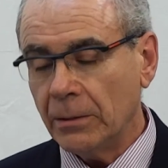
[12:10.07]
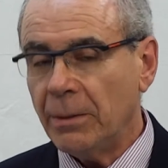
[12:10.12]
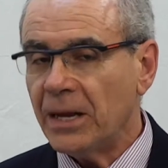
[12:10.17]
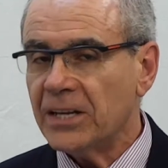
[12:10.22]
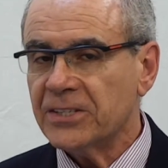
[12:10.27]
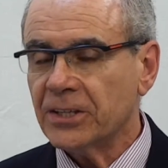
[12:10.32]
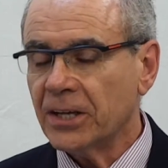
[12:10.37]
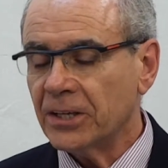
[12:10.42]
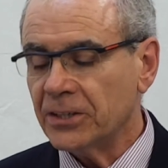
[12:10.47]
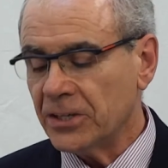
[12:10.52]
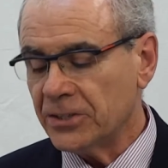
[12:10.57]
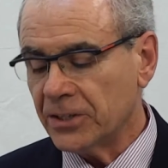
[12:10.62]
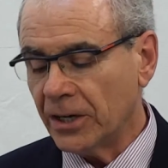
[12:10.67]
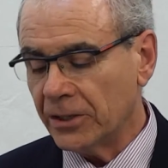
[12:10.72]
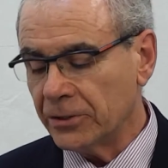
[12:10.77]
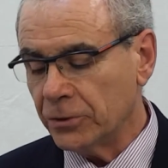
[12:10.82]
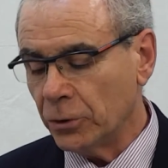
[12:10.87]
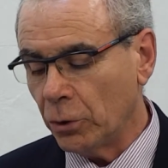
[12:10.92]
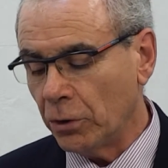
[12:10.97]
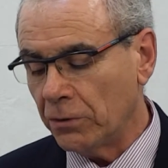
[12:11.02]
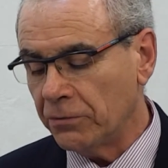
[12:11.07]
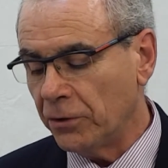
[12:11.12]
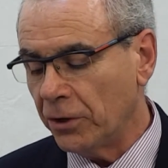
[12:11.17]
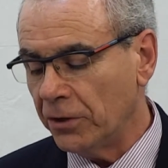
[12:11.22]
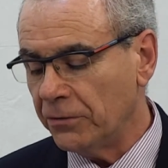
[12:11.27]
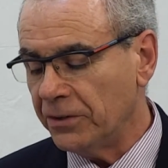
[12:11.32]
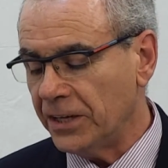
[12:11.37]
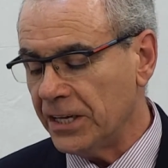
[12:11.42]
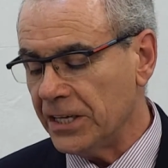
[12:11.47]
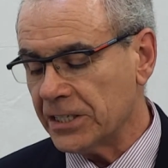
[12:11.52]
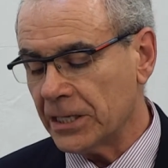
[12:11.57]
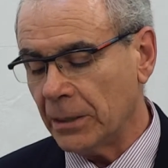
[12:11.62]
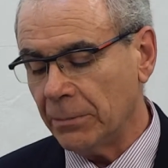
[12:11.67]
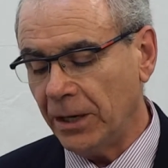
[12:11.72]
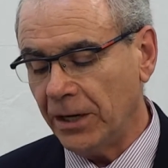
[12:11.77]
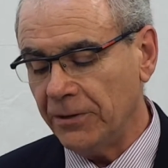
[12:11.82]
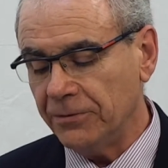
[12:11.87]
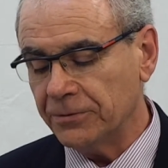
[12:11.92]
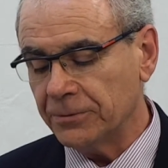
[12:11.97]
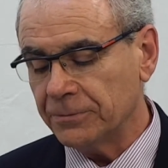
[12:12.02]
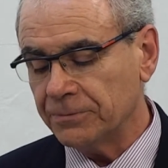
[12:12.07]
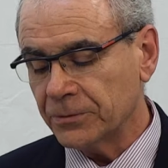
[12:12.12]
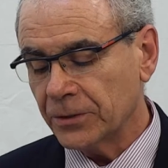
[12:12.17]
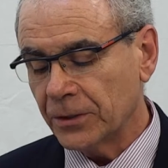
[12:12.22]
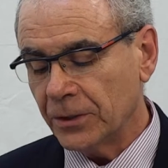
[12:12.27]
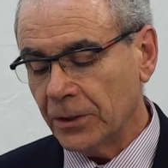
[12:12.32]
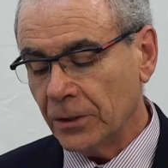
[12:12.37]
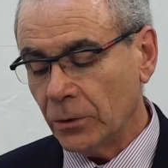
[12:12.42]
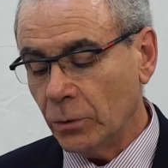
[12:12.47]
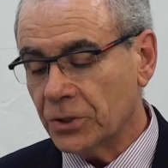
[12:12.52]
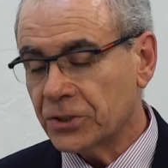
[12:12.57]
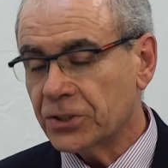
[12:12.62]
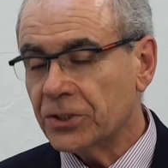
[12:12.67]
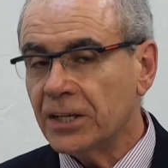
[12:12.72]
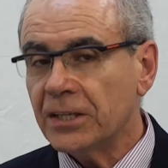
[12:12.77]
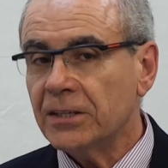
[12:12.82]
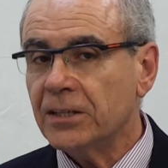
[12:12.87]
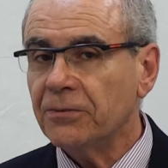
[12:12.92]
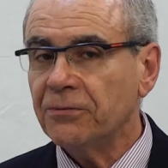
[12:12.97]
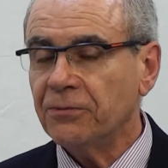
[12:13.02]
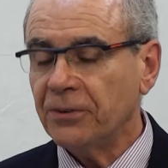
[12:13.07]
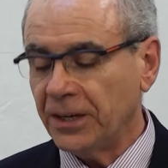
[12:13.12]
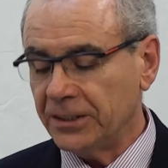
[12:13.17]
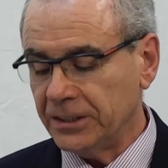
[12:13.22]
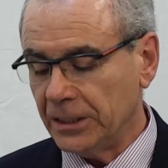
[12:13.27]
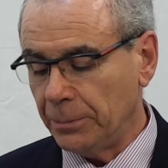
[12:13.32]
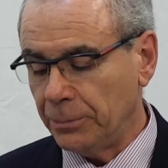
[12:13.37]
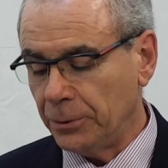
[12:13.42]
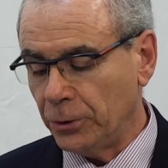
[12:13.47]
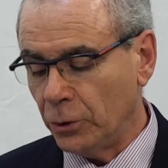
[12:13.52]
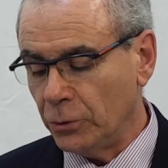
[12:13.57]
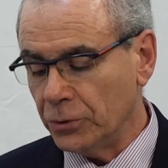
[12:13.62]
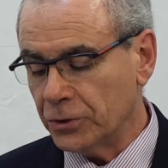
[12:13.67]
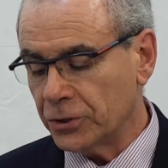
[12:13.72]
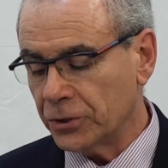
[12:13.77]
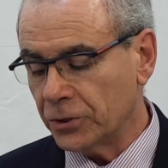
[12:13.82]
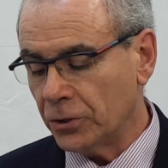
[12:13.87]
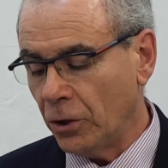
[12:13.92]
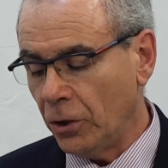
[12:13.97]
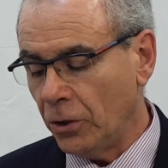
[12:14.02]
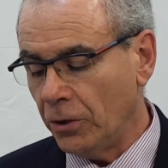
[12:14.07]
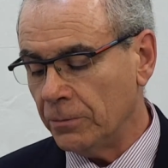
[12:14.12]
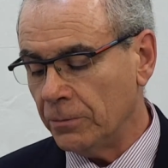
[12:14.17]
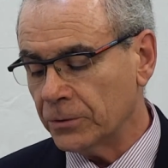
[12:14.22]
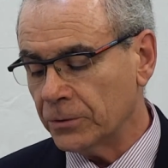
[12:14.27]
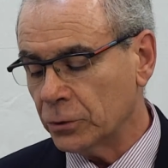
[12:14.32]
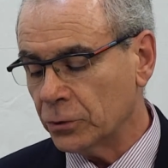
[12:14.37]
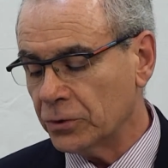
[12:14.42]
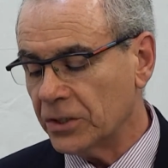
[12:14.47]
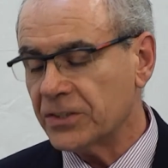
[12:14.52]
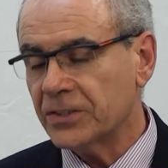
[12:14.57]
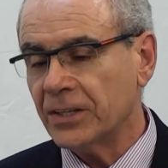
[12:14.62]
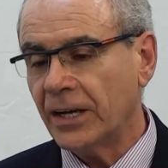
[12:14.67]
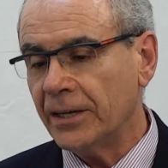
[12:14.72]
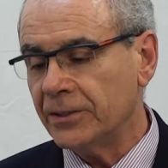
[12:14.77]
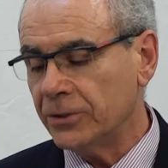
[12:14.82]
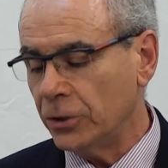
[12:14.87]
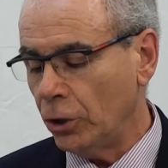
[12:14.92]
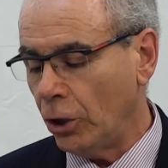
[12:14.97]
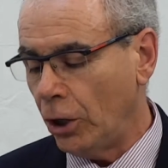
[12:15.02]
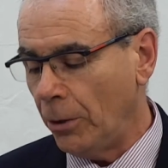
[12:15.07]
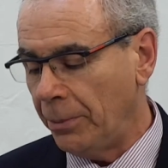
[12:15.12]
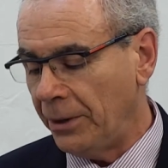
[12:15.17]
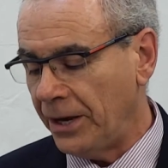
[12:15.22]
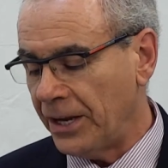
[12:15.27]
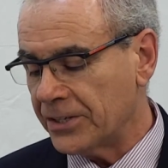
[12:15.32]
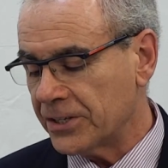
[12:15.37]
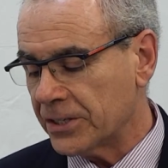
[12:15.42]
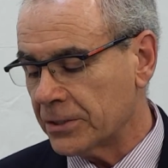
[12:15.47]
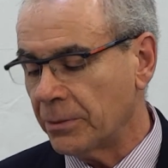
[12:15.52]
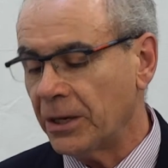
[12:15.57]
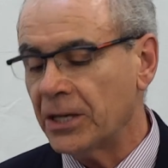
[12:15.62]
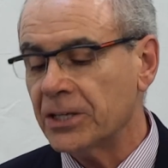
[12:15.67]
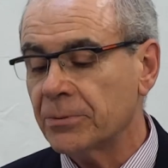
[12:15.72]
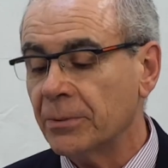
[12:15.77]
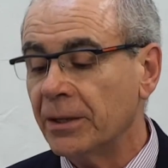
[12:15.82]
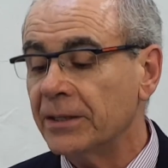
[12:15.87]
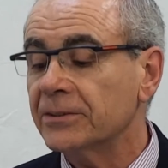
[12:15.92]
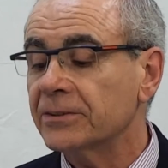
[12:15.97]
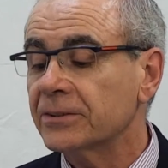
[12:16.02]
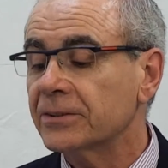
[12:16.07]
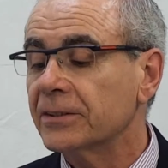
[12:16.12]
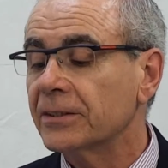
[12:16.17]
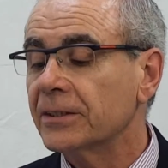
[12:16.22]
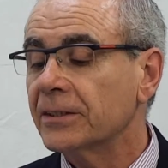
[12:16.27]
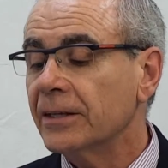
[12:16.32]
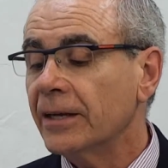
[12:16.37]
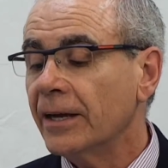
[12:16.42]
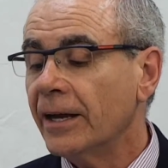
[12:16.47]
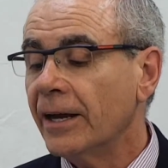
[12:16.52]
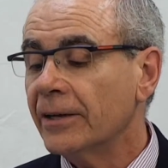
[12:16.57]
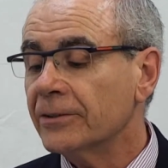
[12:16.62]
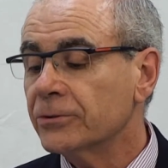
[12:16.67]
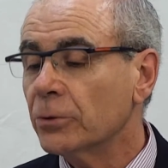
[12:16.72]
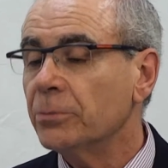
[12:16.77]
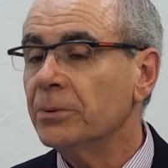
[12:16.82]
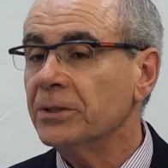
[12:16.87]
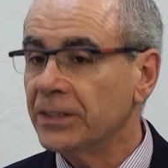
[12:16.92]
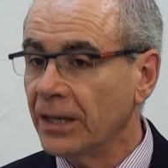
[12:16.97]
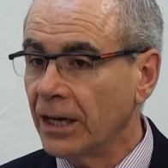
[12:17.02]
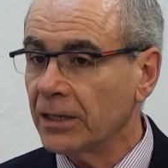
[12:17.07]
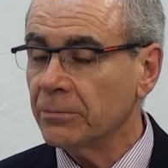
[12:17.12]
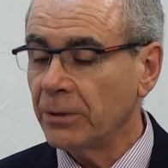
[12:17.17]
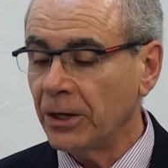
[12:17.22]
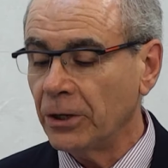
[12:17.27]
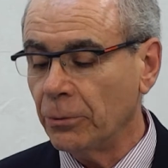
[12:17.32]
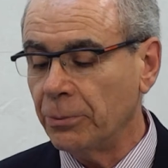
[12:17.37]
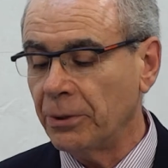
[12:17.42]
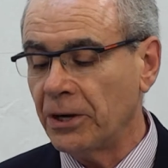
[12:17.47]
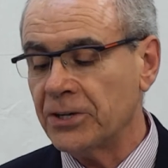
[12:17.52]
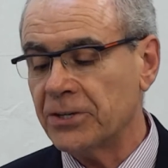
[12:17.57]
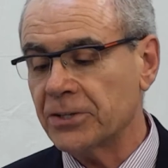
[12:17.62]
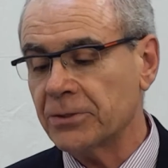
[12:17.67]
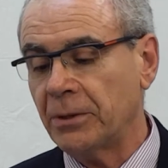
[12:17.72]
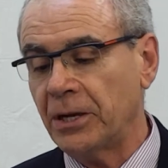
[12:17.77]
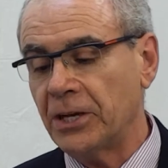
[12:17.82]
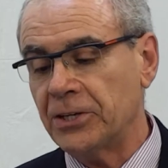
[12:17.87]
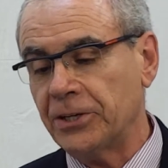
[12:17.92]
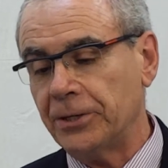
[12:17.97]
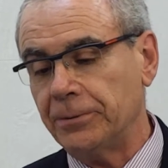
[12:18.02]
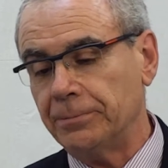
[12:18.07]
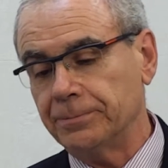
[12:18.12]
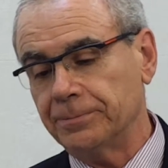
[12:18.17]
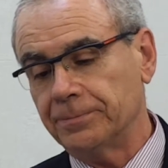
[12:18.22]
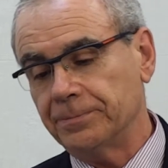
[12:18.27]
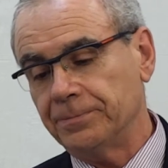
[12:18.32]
Basically, these are the all 4 V's above, which need different approach to design the operations management to be done by operations manager.